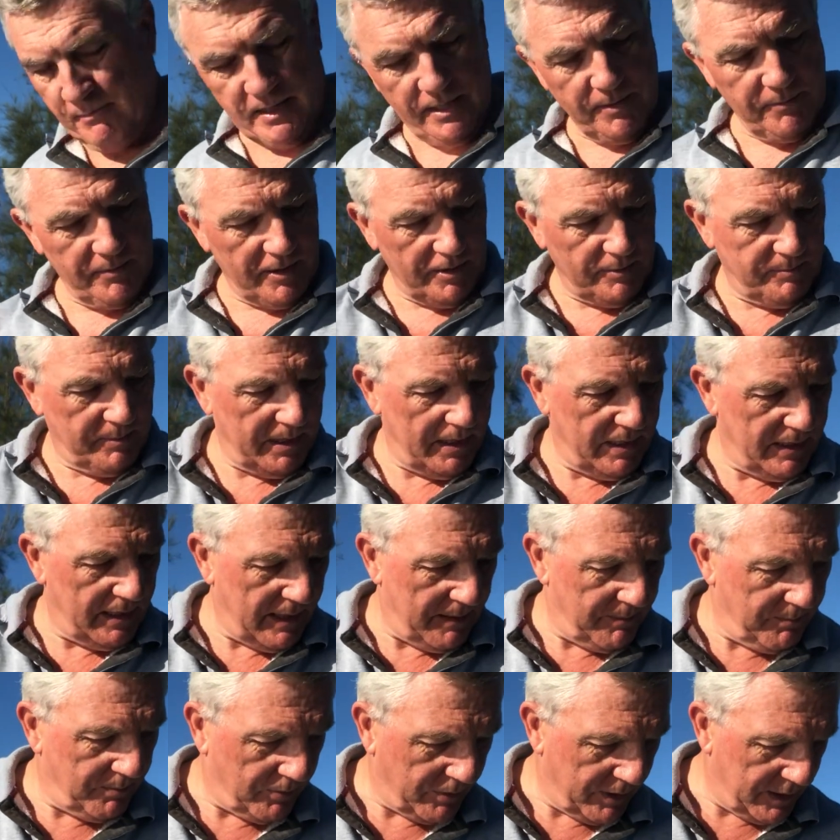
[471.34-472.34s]
may well be at
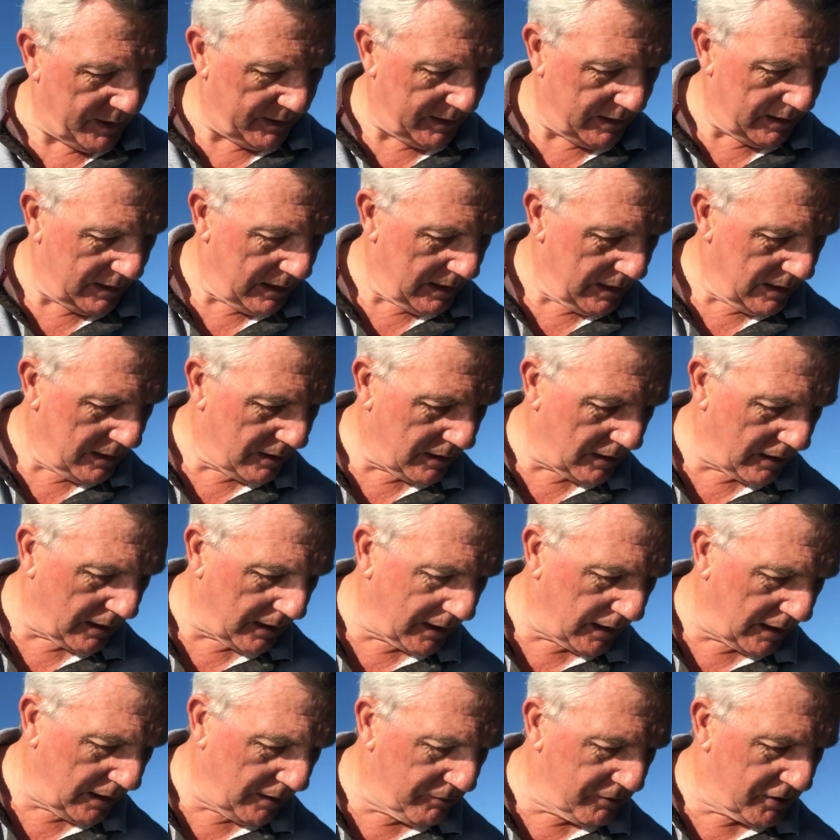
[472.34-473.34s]
that point that I
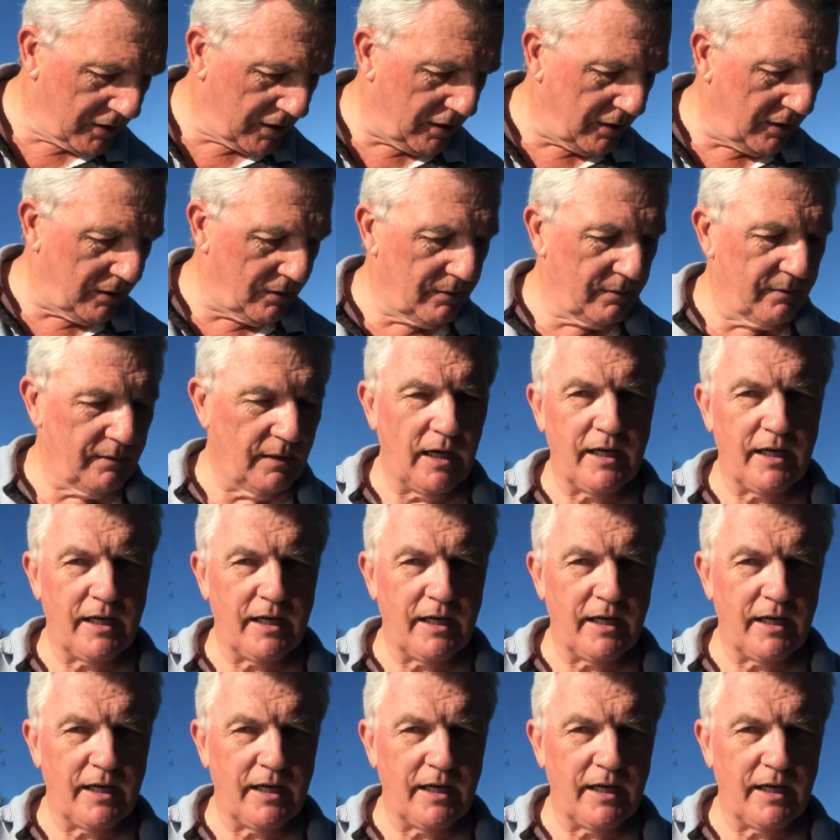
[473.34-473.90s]
go to,